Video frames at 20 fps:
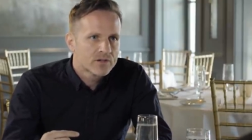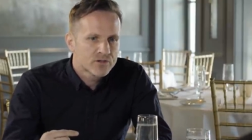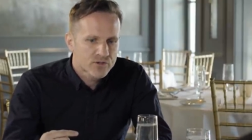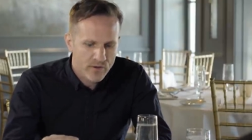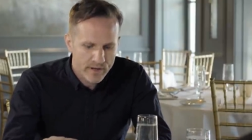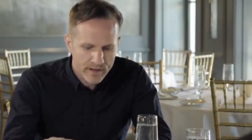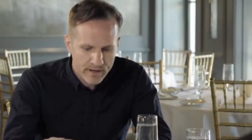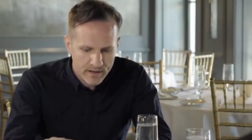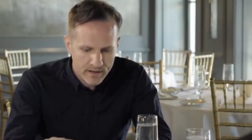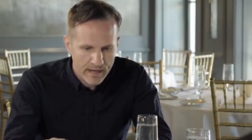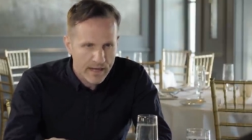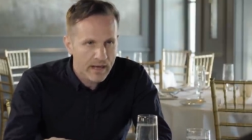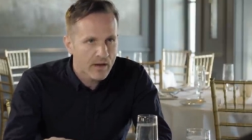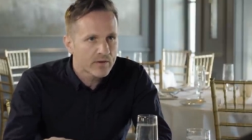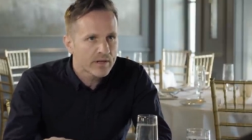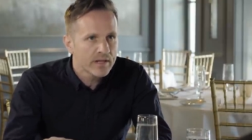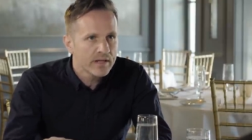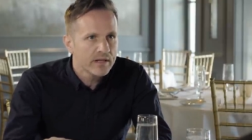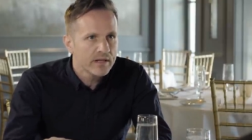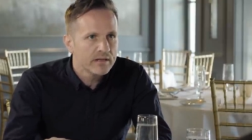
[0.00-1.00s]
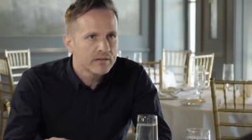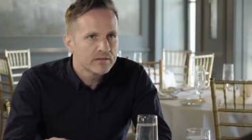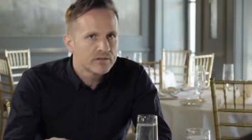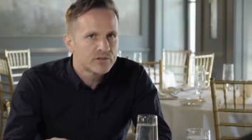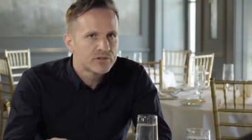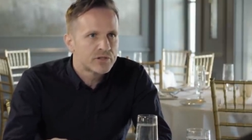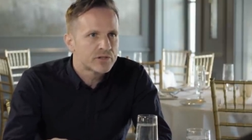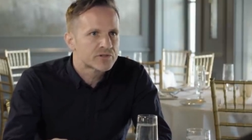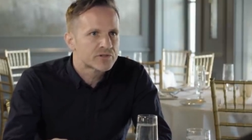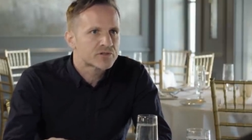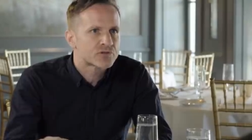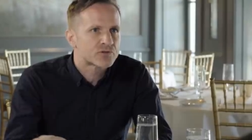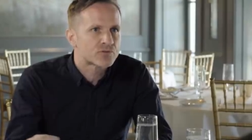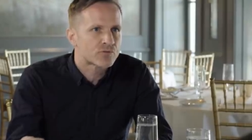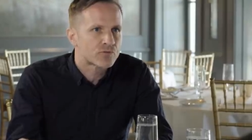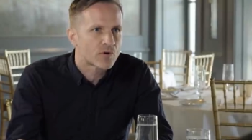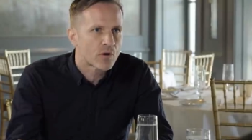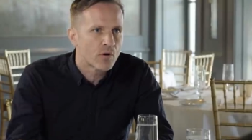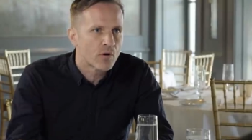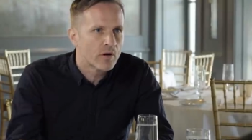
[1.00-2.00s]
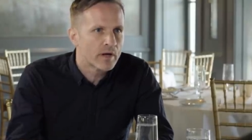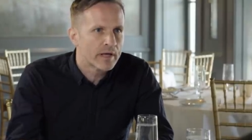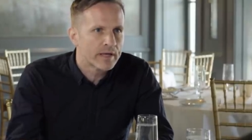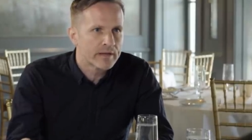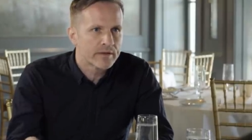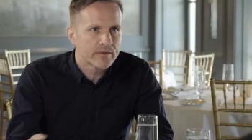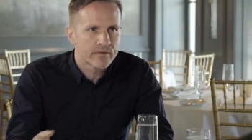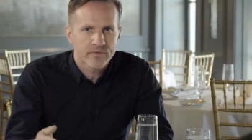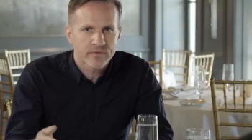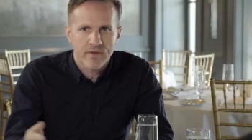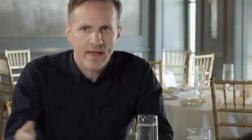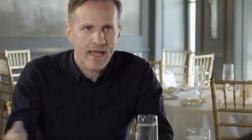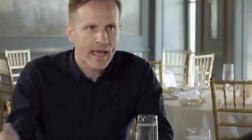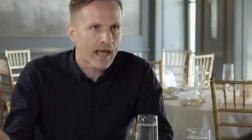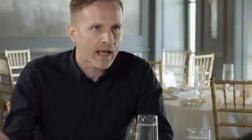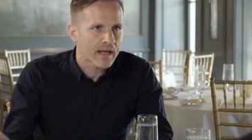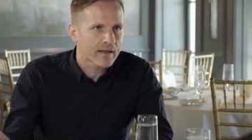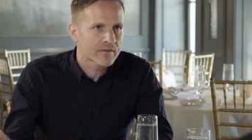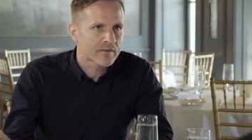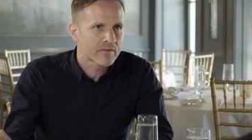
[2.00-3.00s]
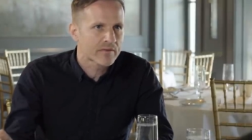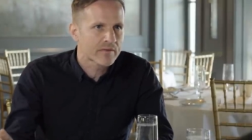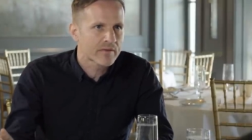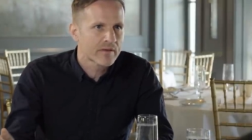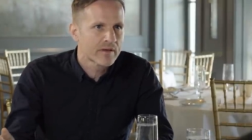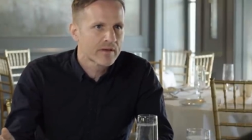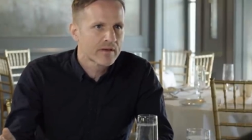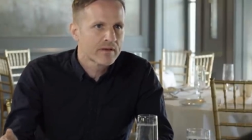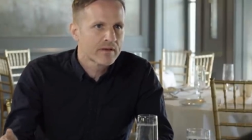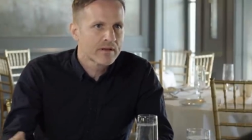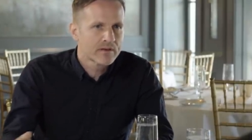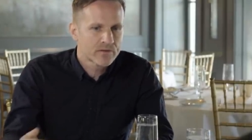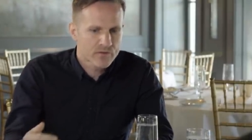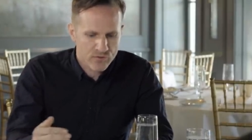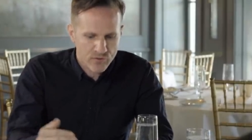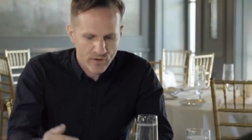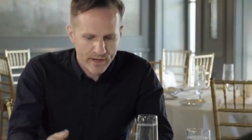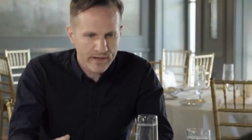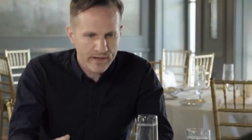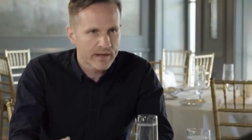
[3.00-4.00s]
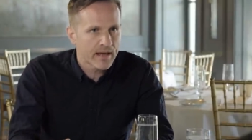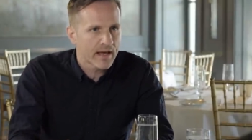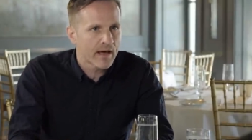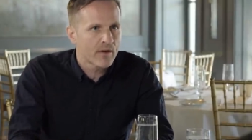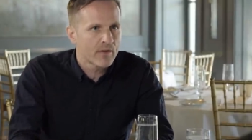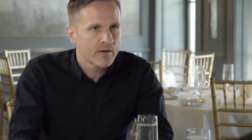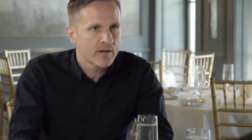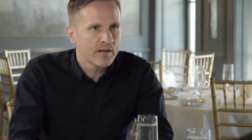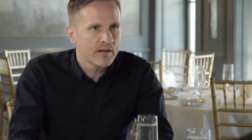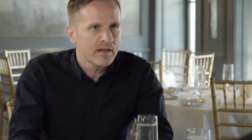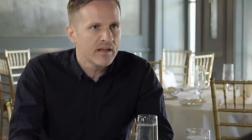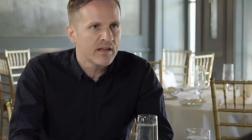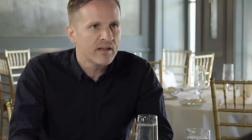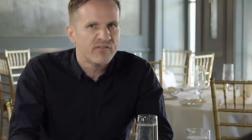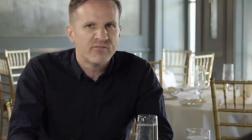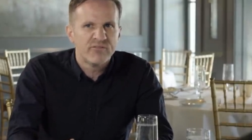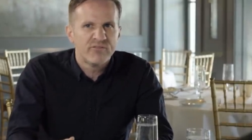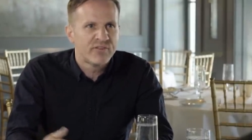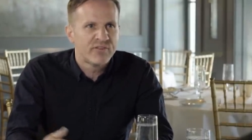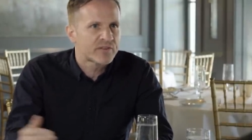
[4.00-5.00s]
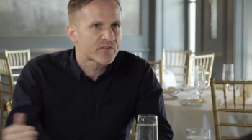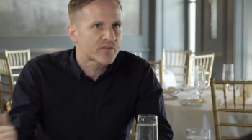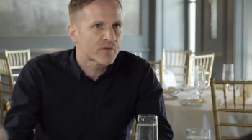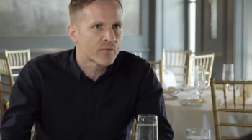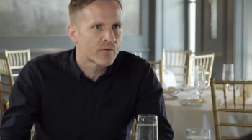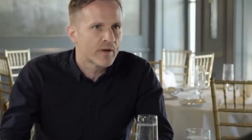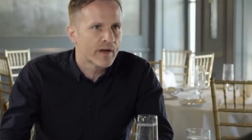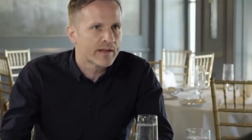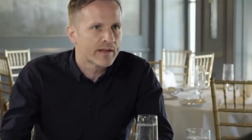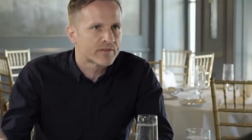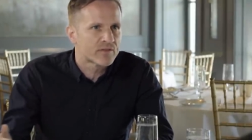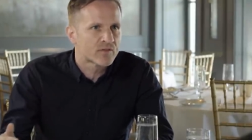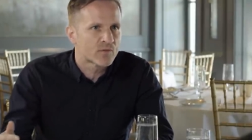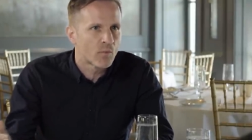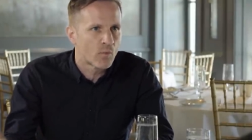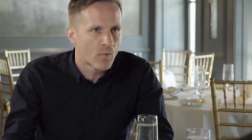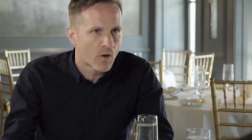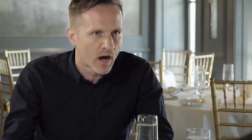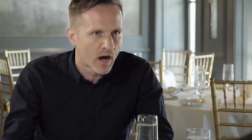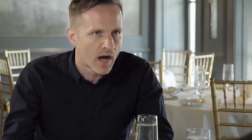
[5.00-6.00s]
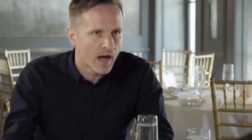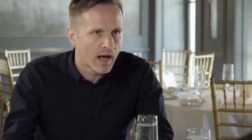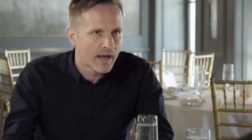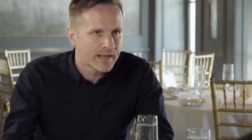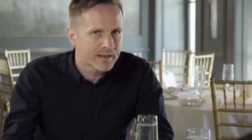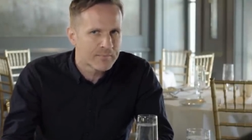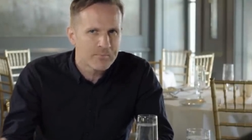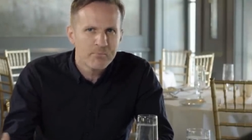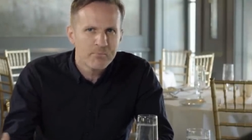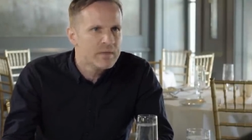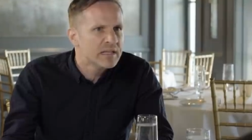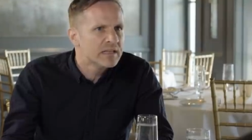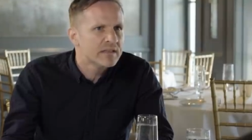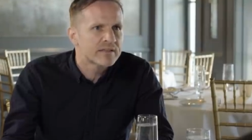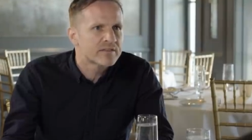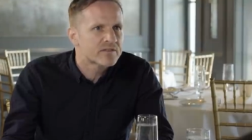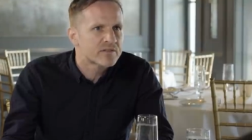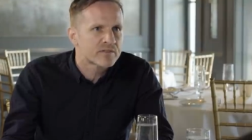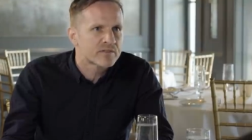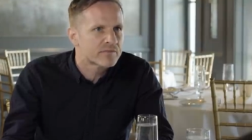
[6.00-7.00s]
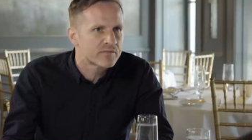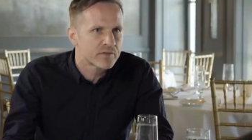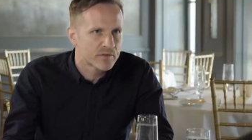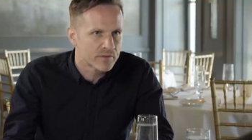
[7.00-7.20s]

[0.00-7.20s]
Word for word: Trey Gowdy destroys X. Trey Gowdy eviscerates Y. Millions of